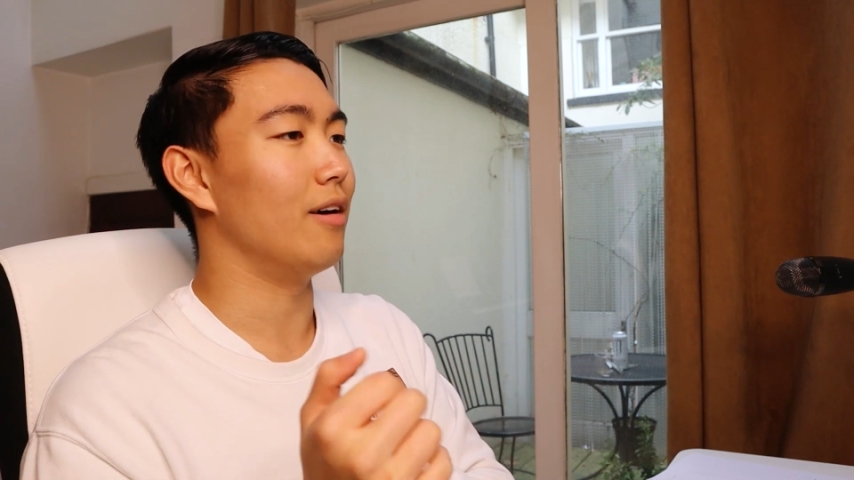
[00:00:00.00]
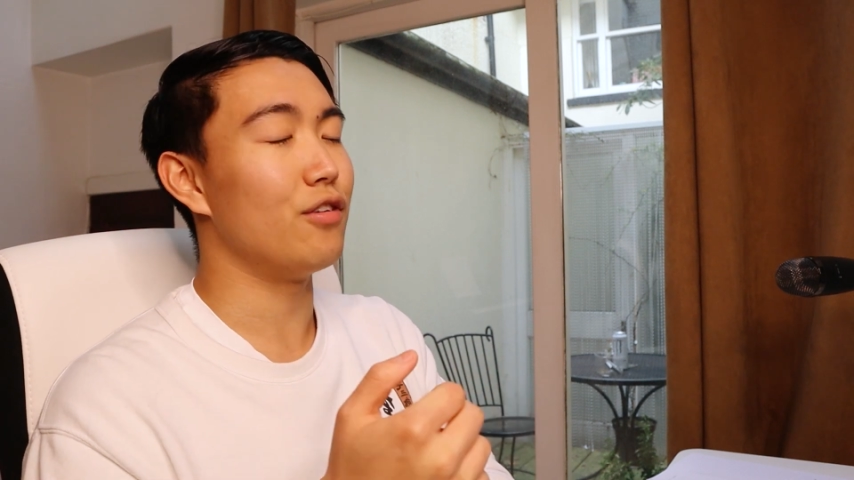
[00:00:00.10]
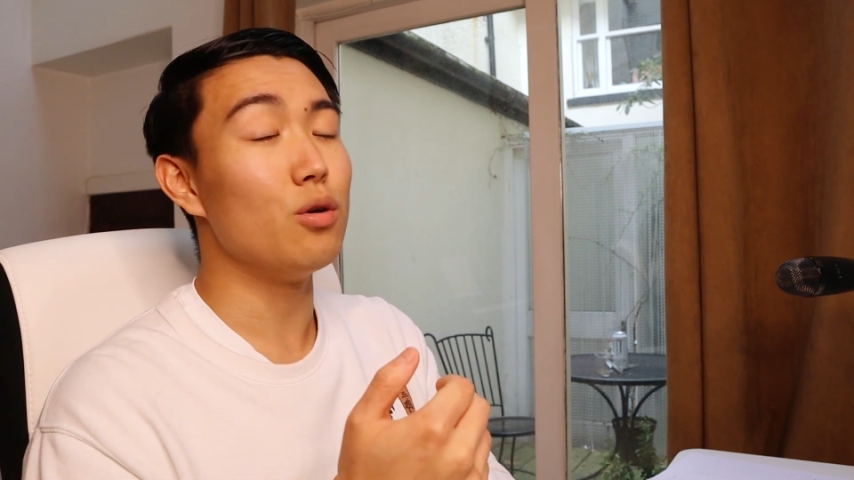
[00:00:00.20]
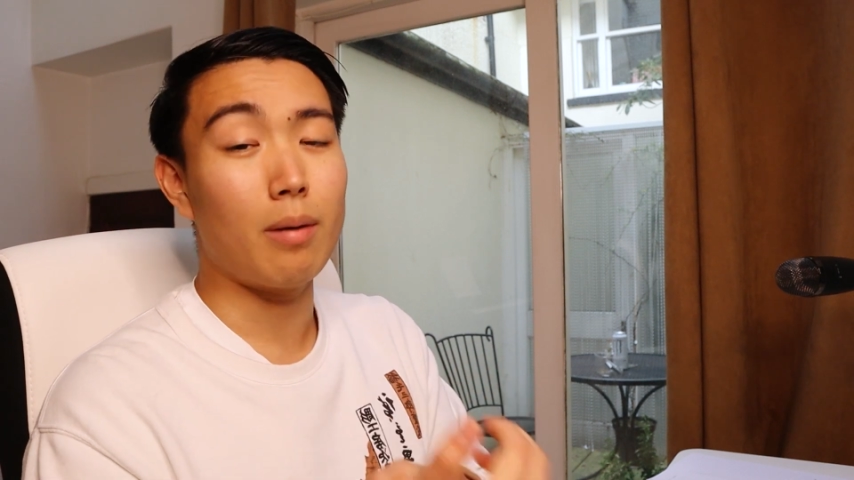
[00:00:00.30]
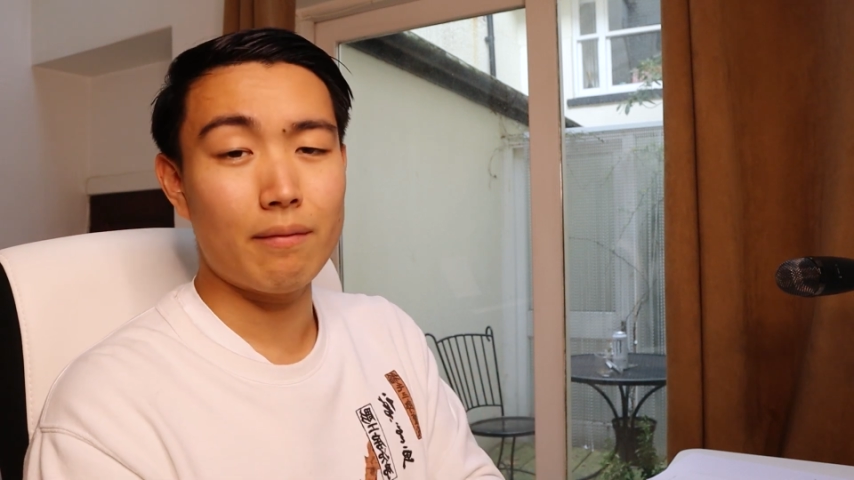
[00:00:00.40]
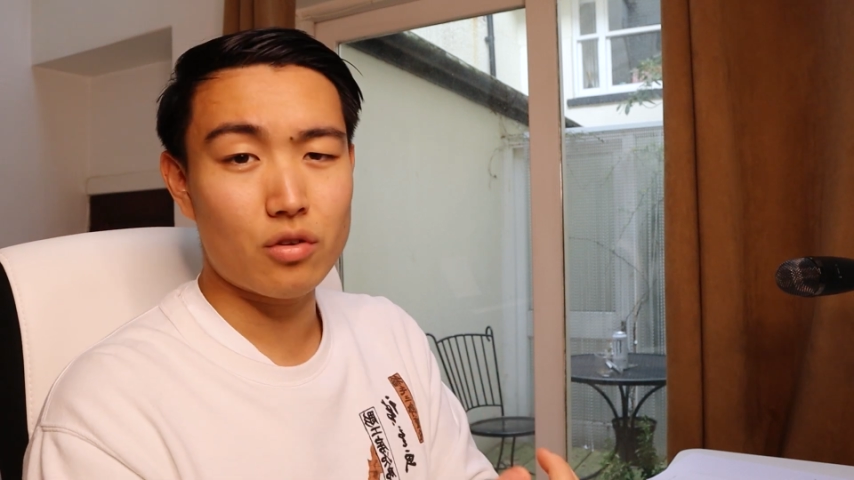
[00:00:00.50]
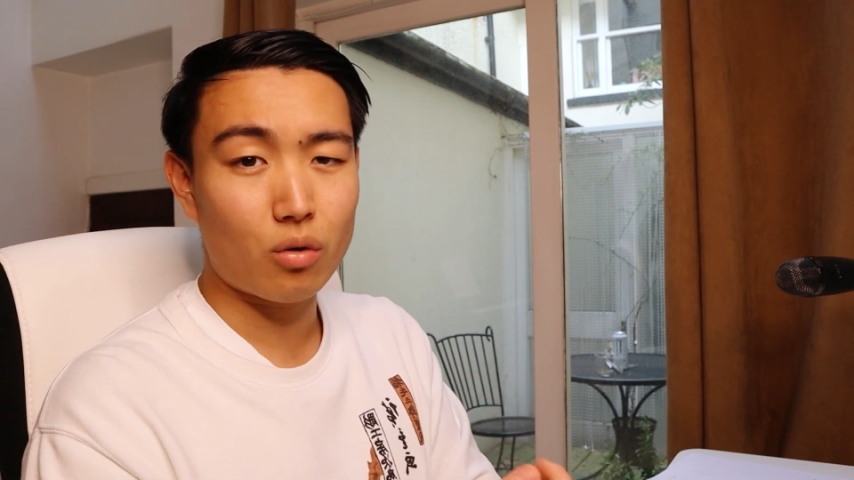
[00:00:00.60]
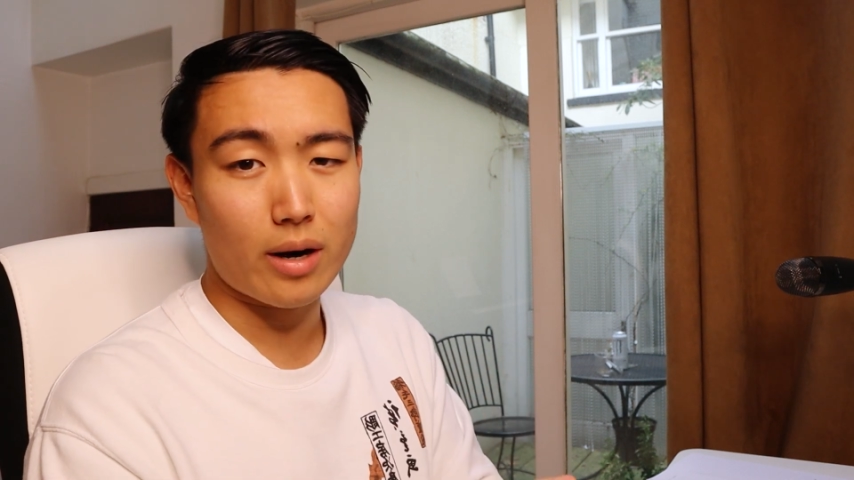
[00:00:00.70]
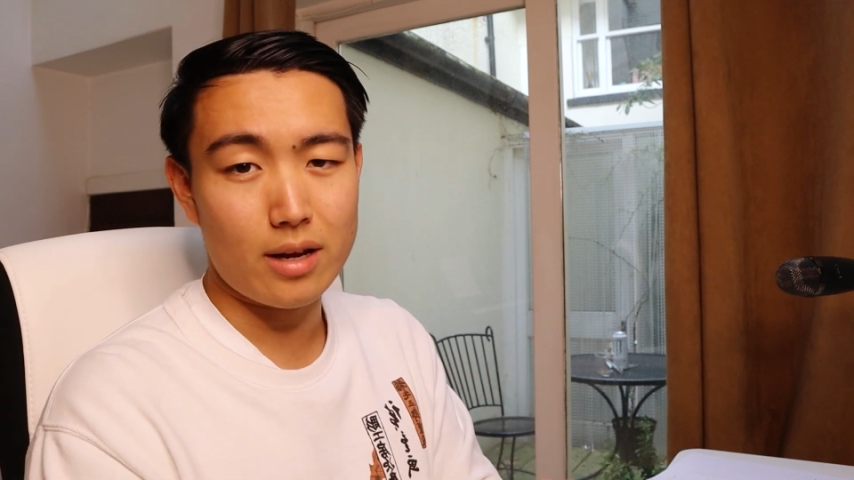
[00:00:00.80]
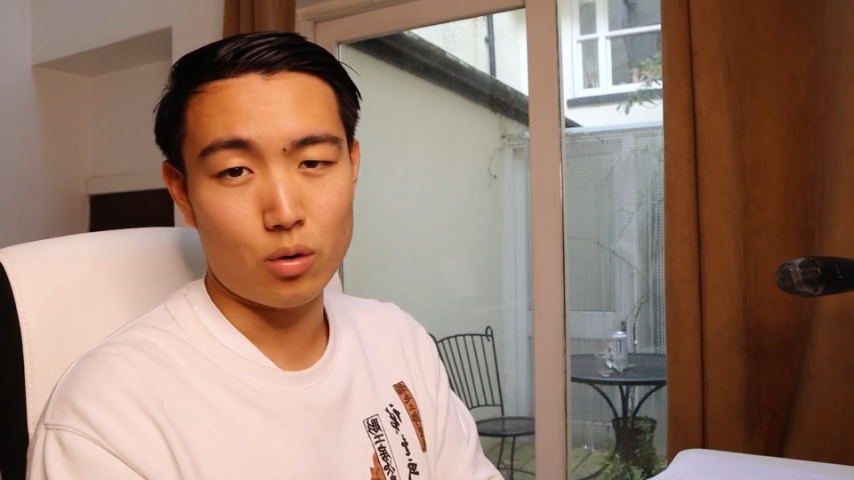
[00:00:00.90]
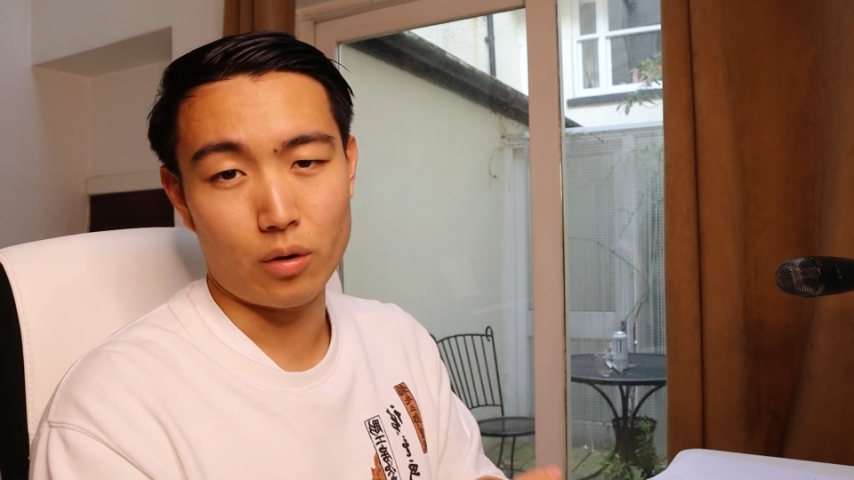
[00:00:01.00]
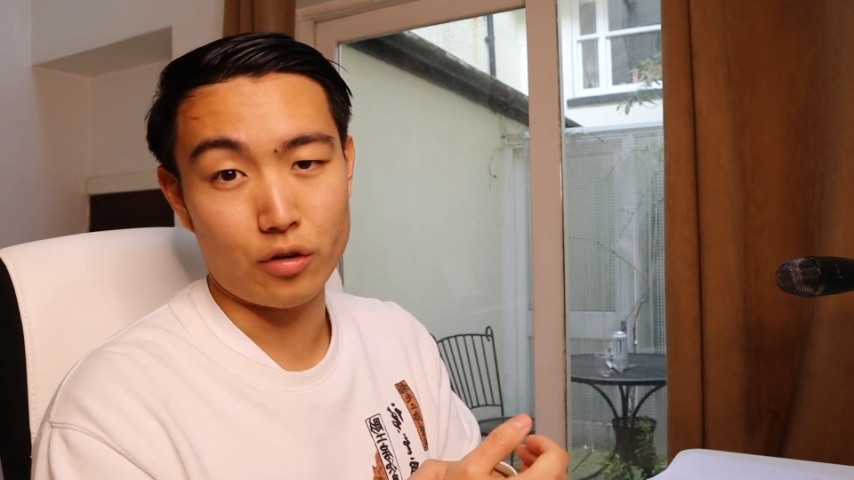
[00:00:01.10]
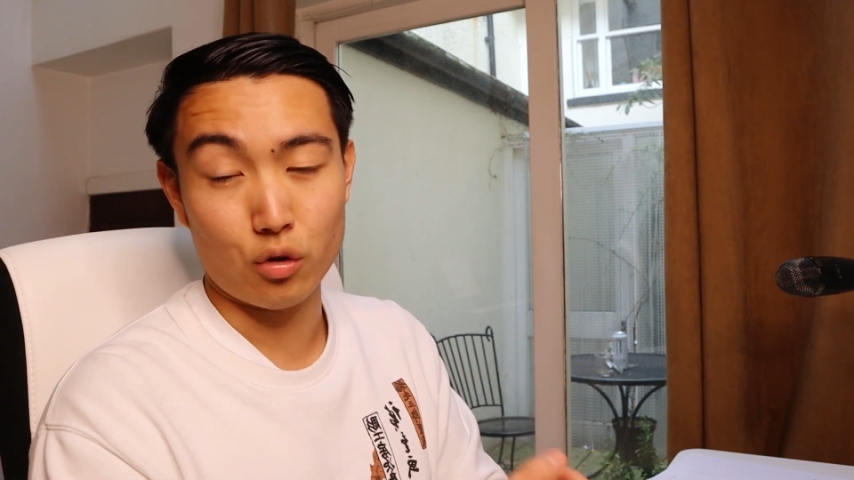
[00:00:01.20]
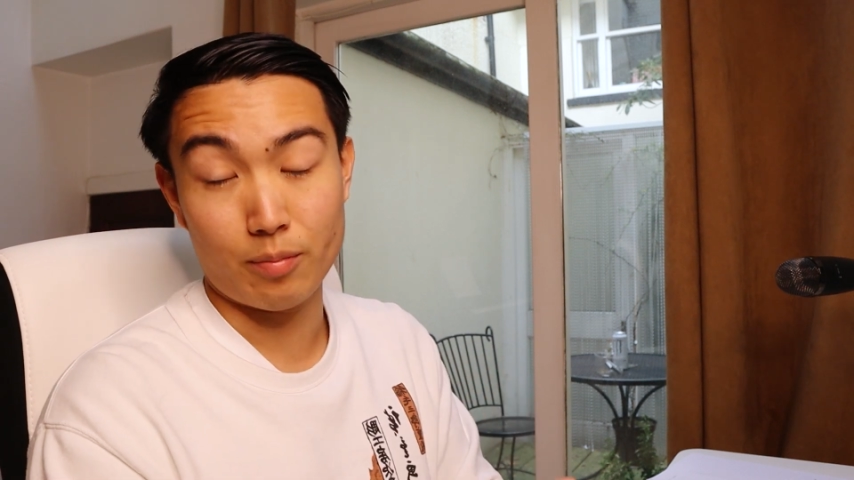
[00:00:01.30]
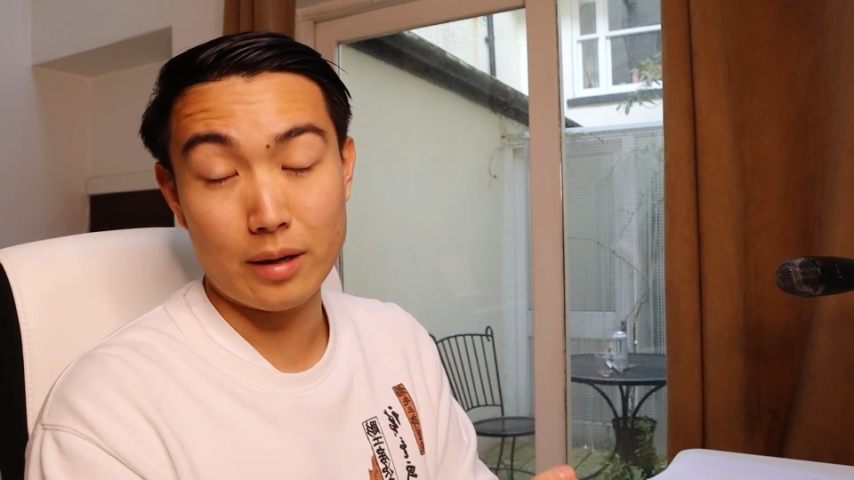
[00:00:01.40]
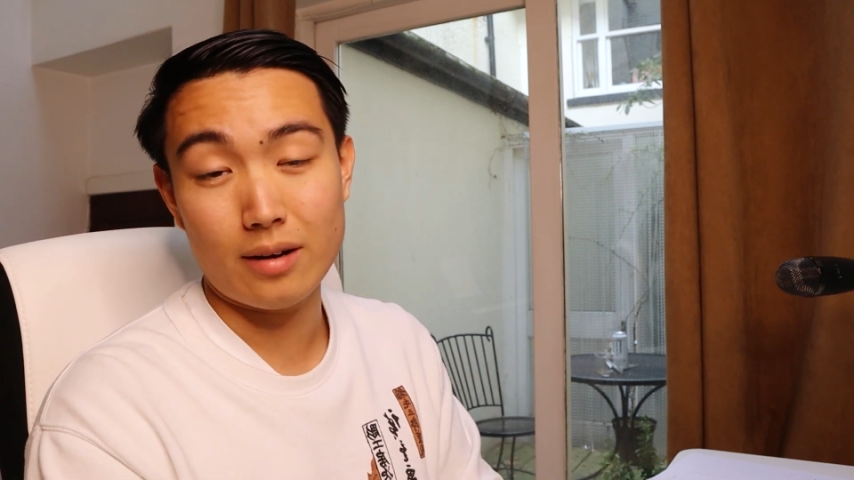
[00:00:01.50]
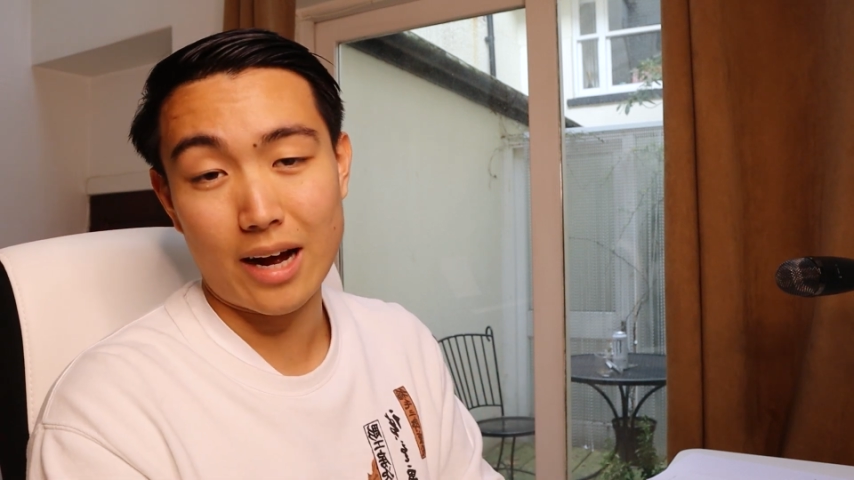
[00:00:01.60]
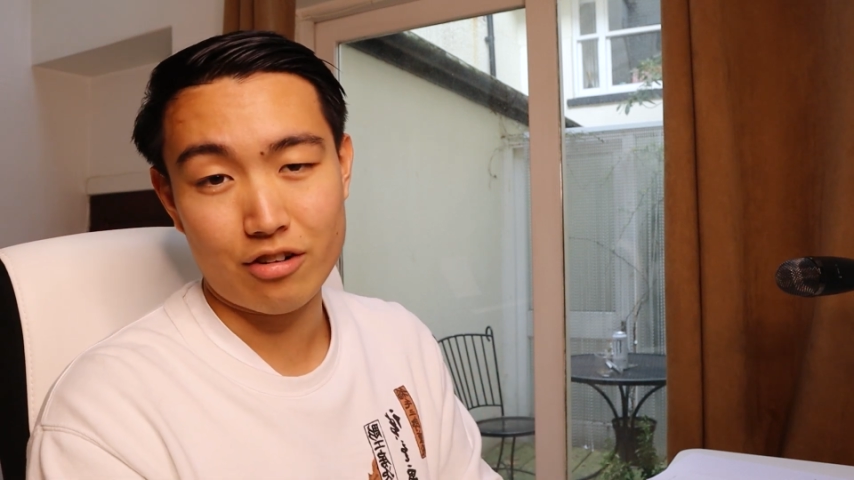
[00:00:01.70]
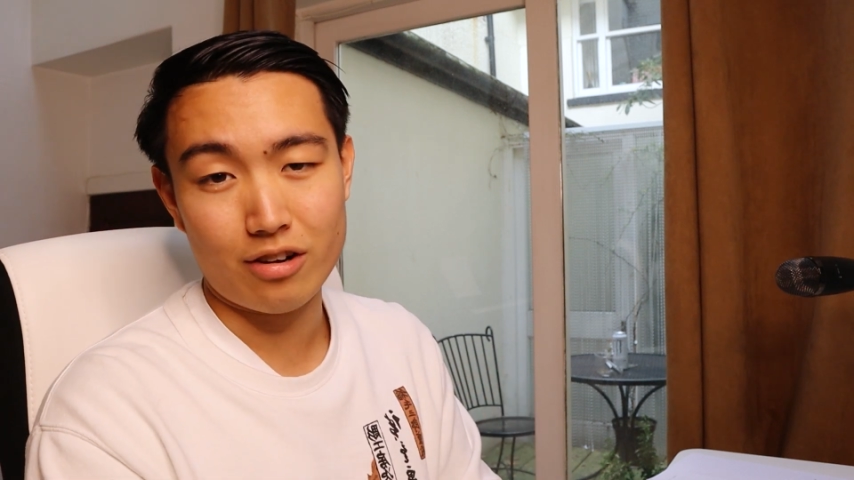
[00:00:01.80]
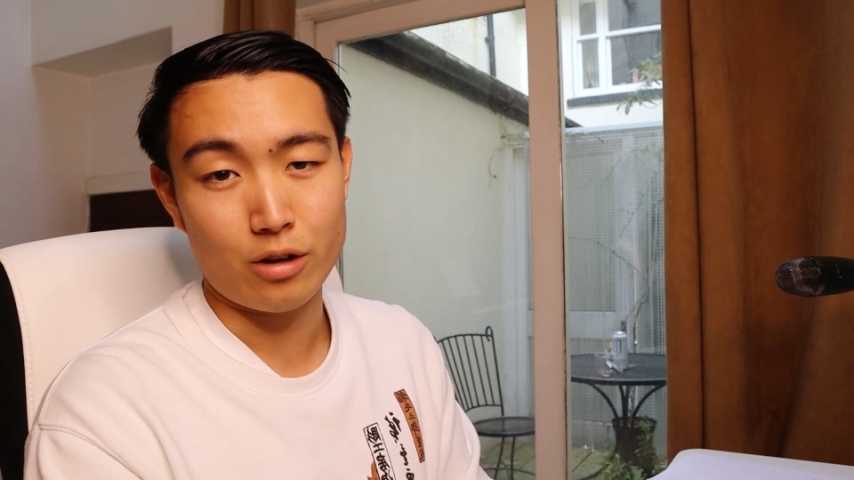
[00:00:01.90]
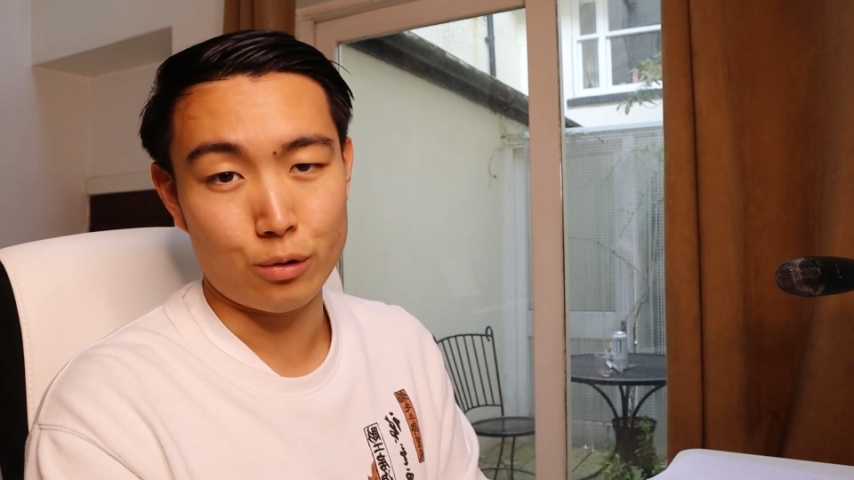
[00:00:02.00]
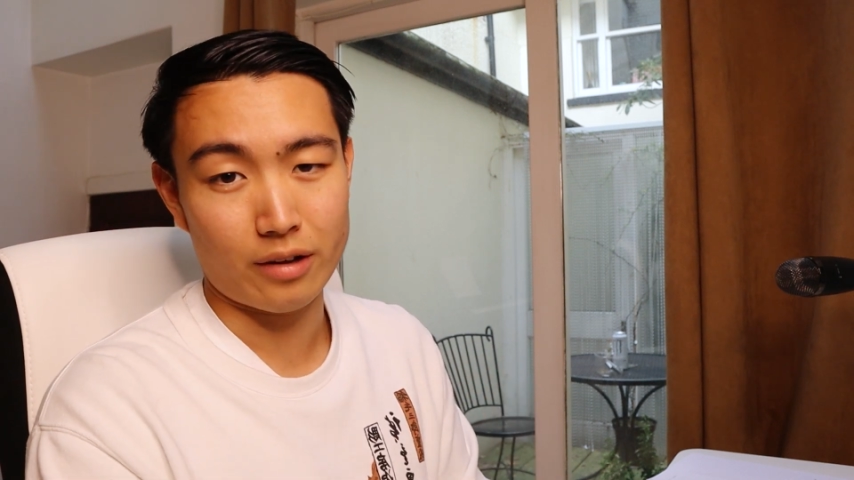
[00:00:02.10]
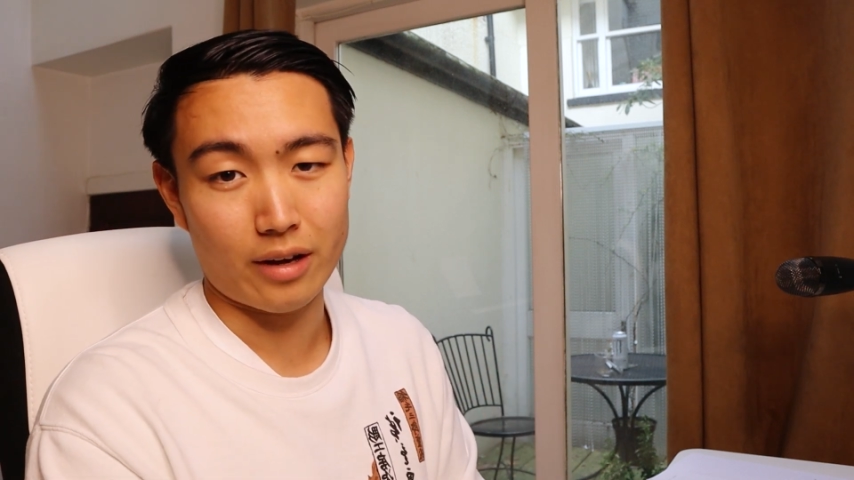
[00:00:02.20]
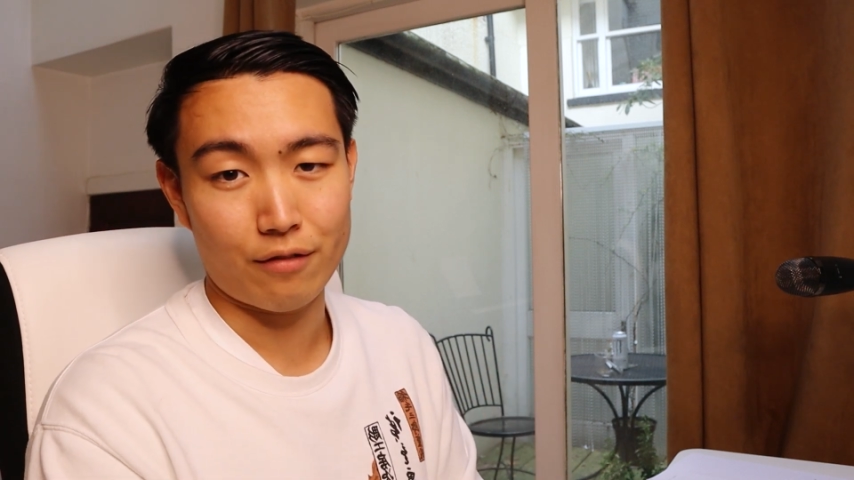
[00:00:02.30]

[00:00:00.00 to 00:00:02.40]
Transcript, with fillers: a few months already, or you've been actually using